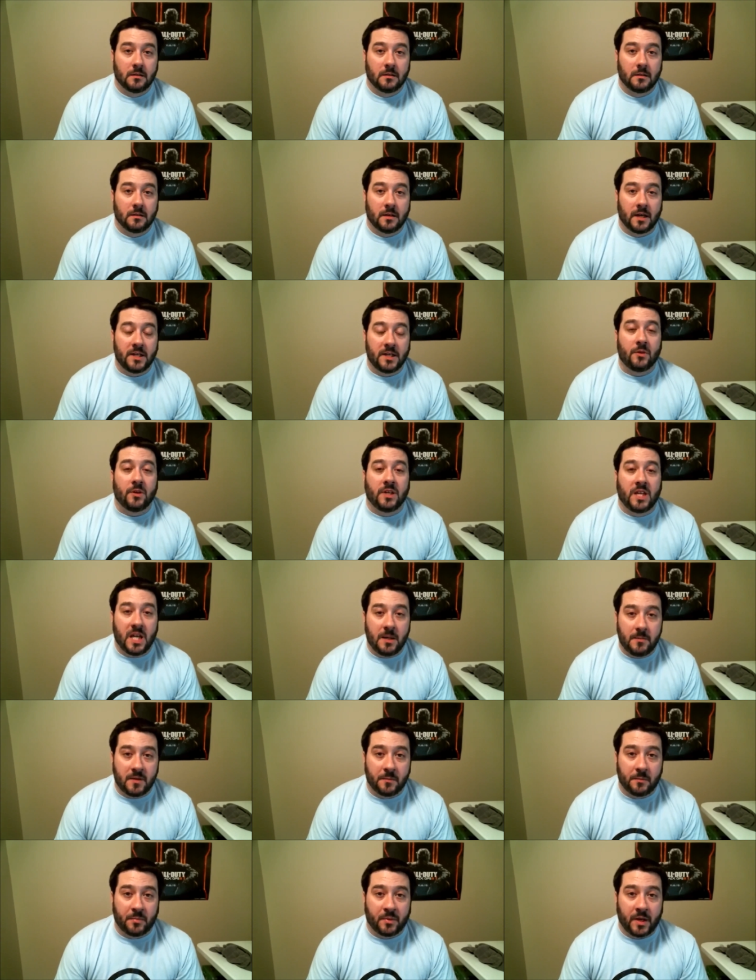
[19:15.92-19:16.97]
And you can keep
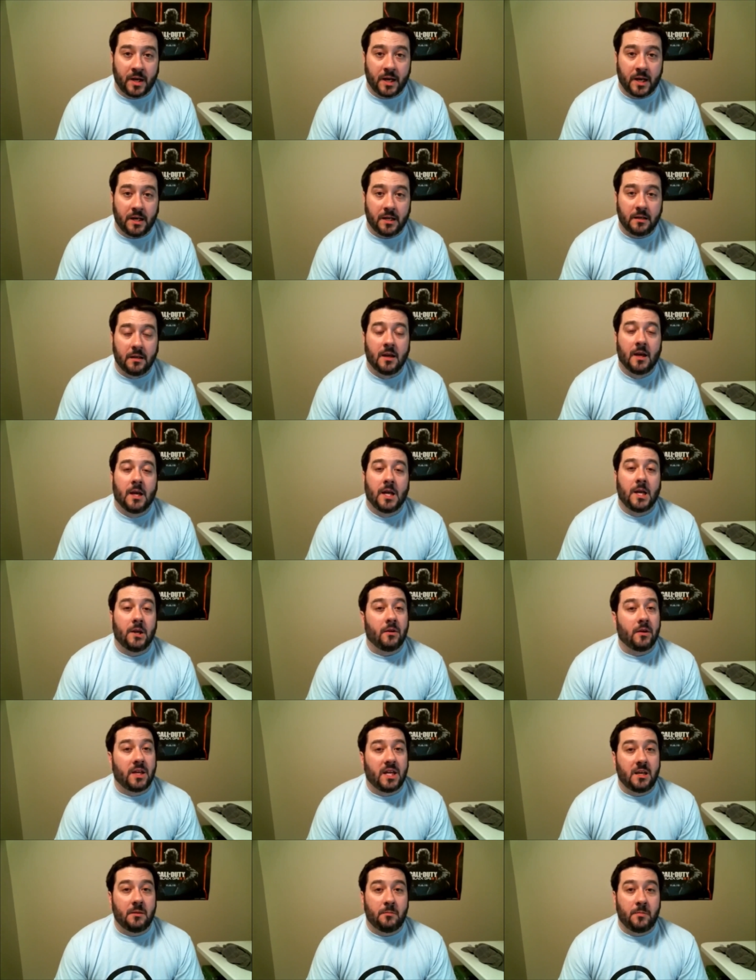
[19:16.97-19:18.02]
complaining, you can
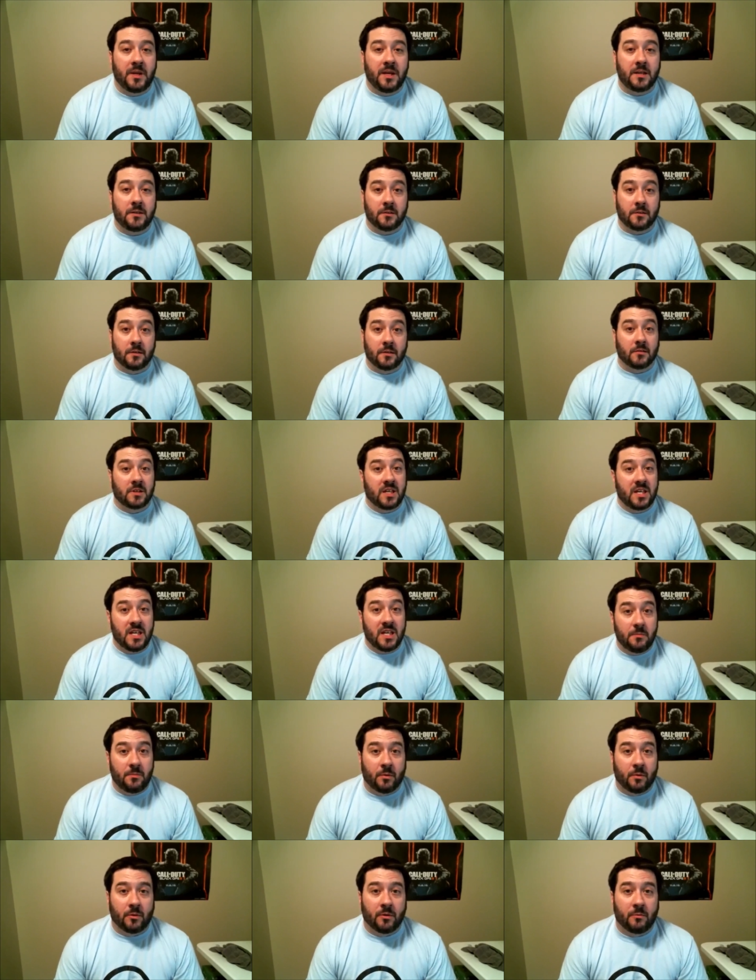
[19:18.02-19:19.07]
keep being your little
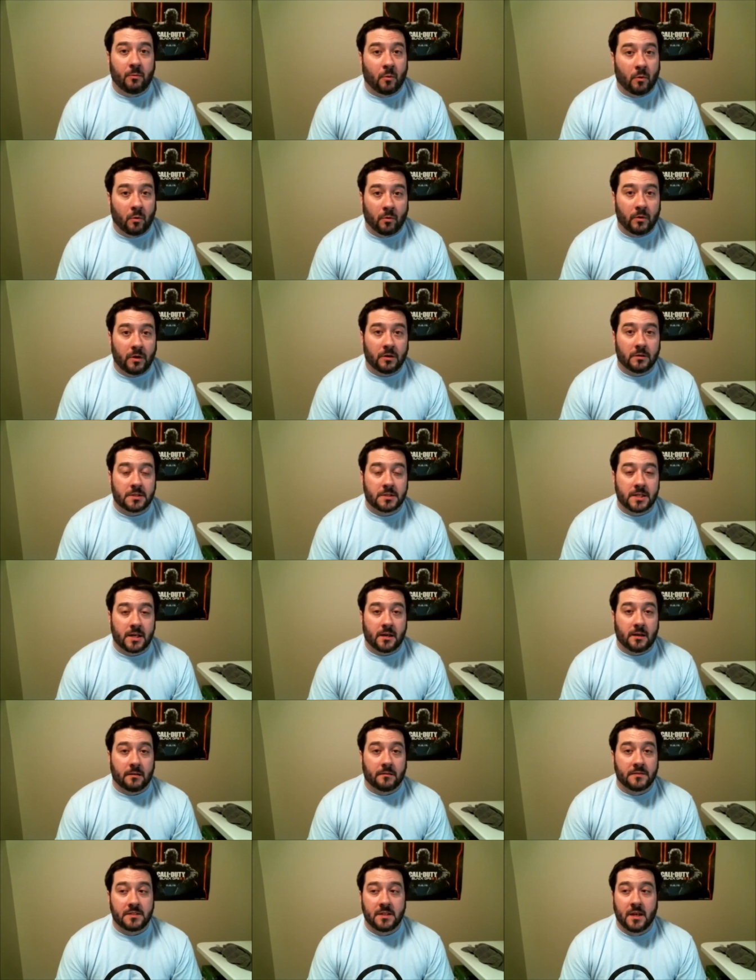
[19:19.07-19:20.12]
keyboard warrior
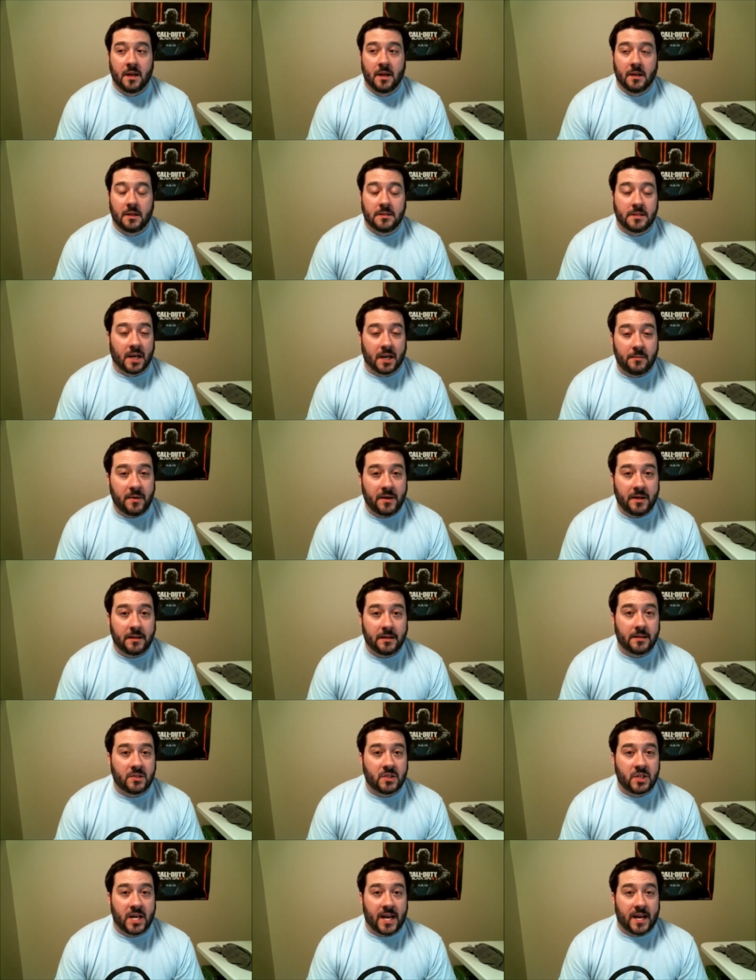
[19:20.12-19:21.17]
selves, typing in the
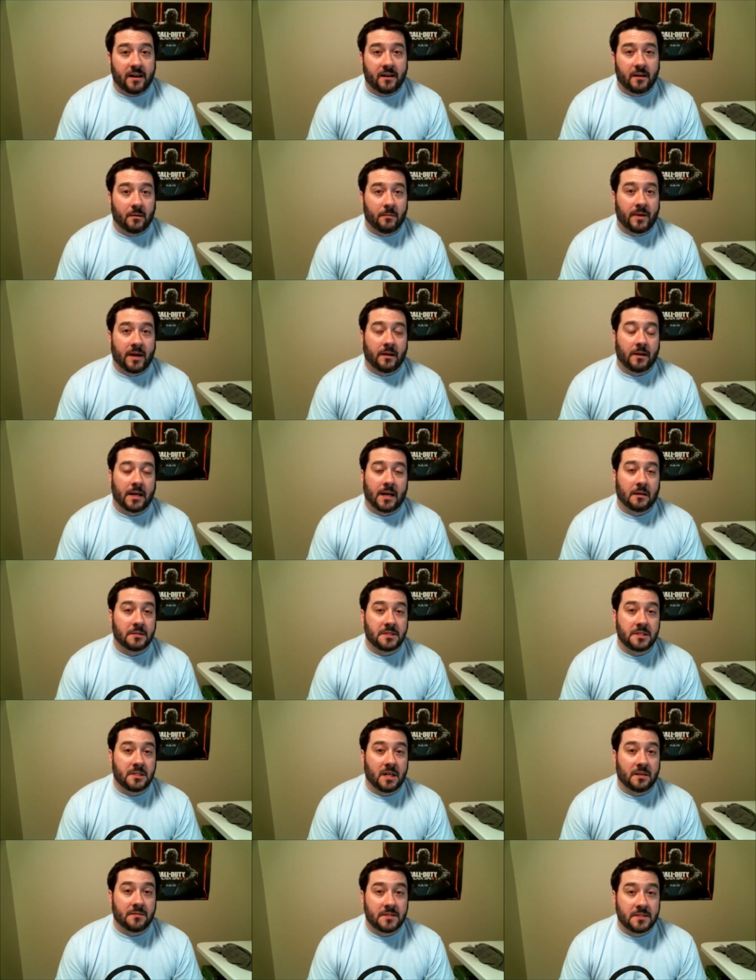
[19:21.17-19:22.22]
chat about how
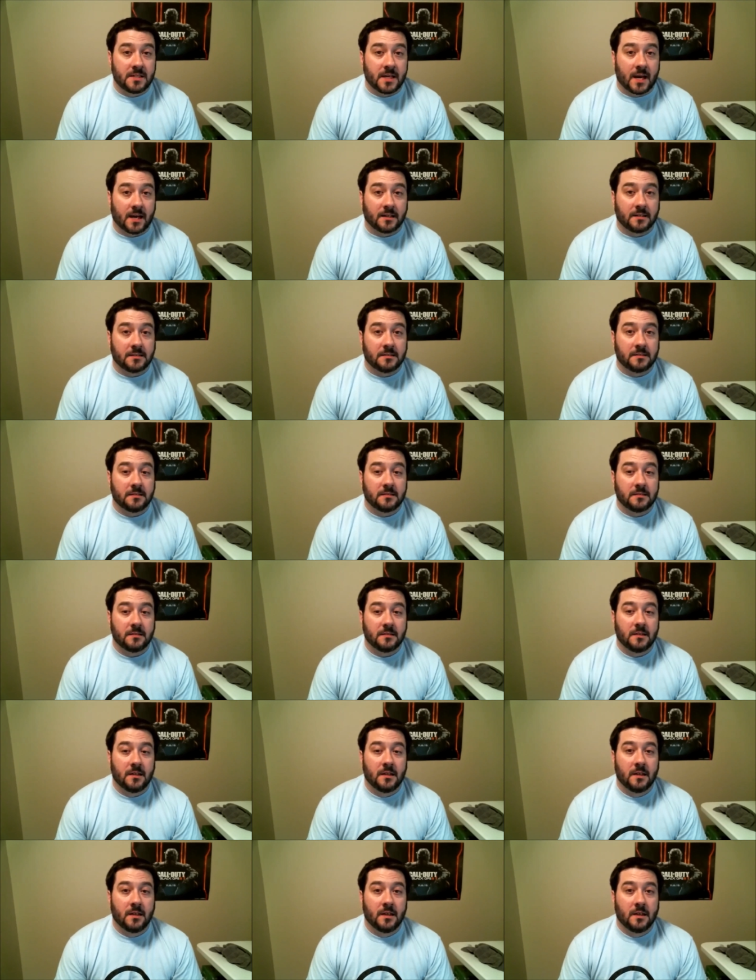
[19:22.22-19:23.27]
stuff sucks.
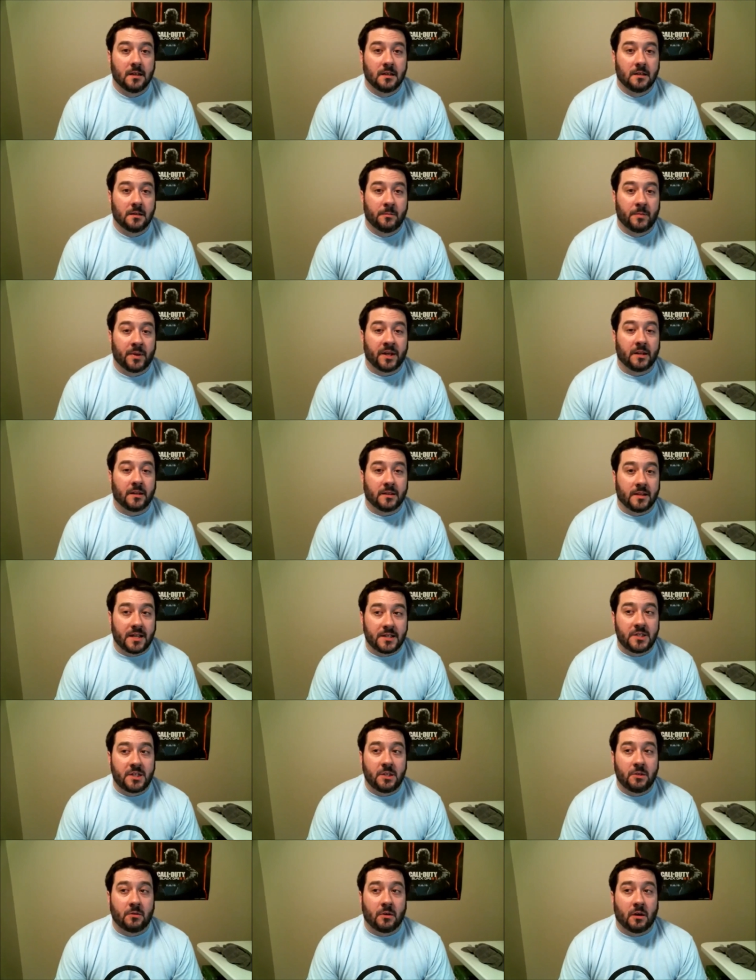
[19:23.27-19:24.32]
But
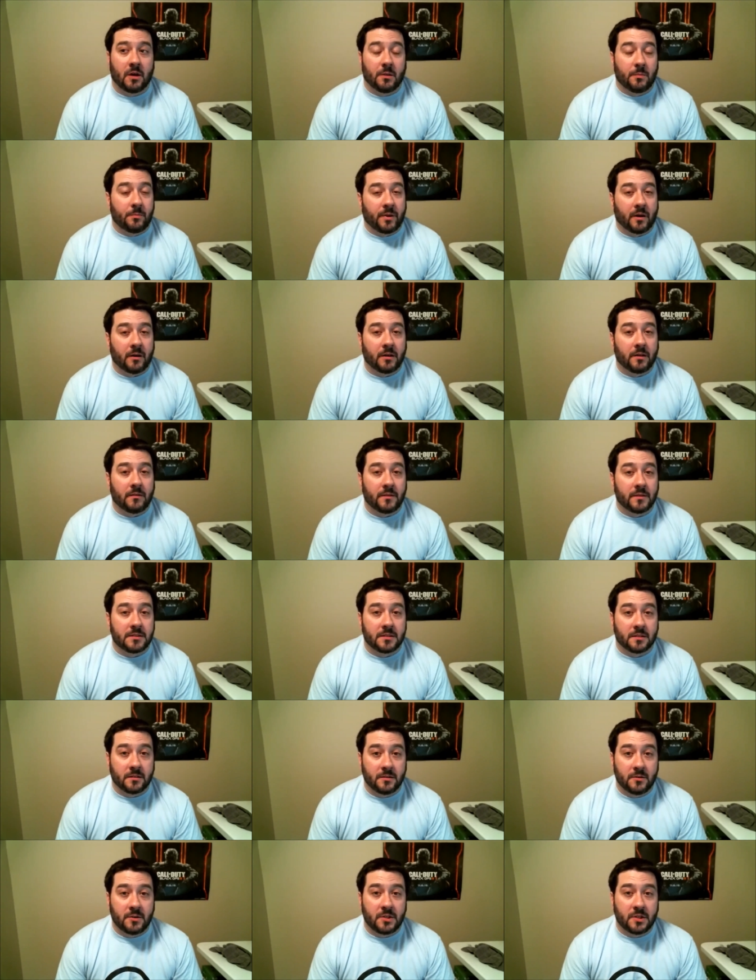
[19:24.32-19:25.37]
unless you are a part of the
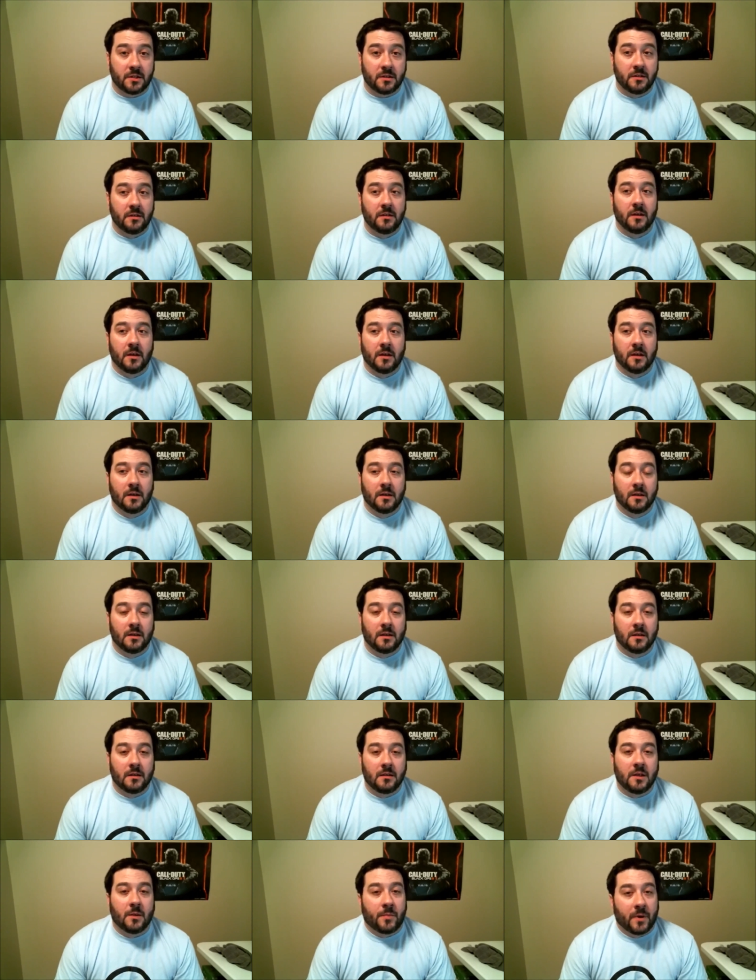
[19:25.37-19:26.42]
solution,
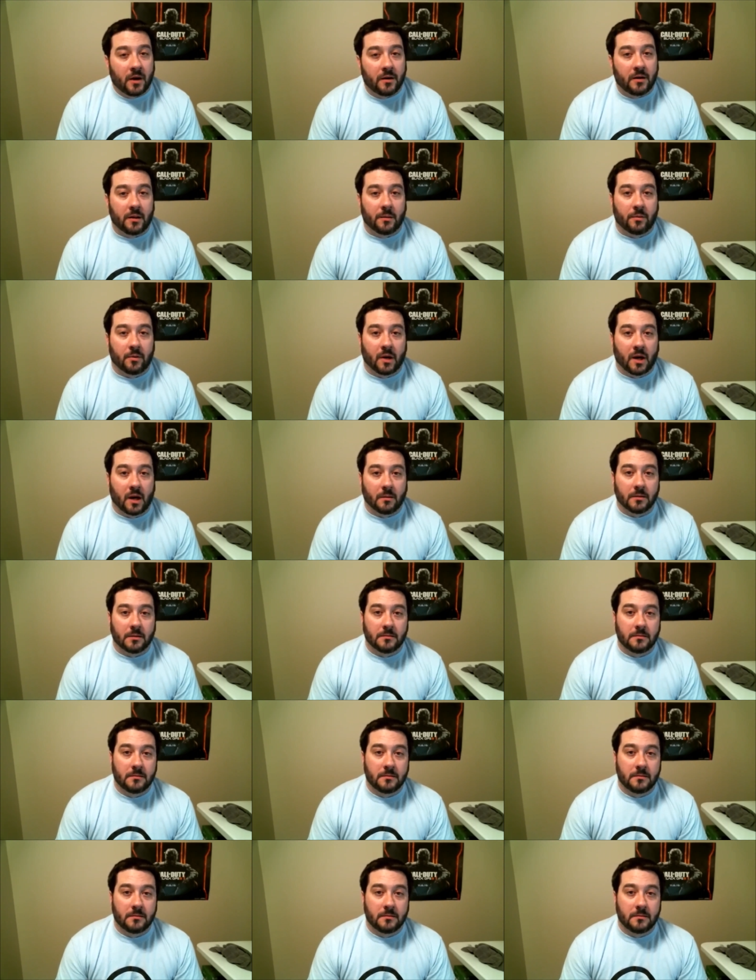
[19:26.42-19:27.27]
you're part of the problem.